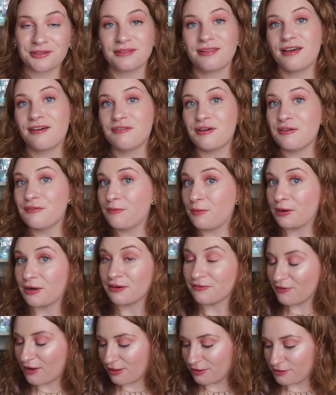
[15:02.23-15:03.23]
her love for
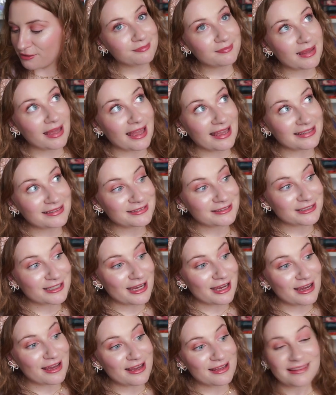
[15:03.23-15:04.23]
her father. And
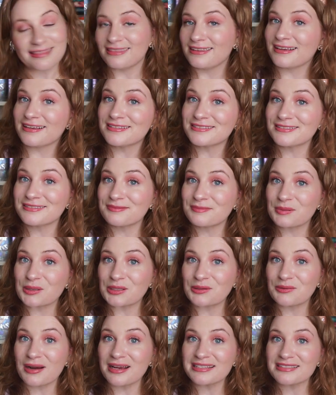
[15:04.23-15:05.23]
uh, things
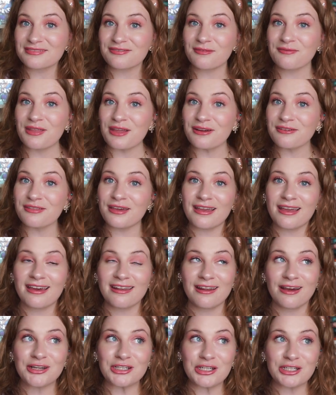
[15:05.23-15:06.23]
progress from there. They
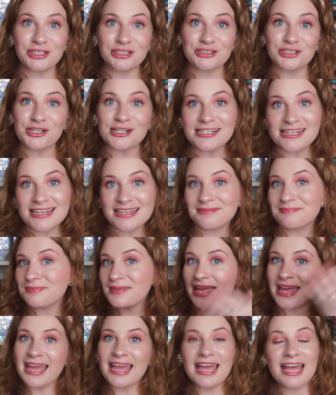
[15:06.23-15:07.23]
head out on a journey
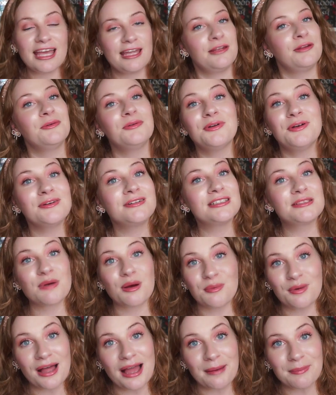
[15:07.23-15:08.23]
and who knows
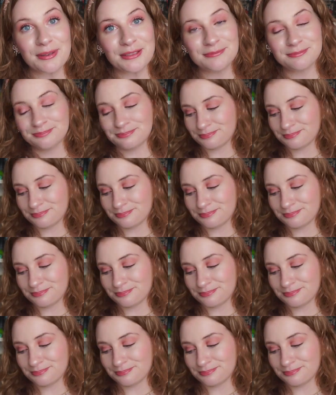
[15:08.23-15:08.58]
what will happen.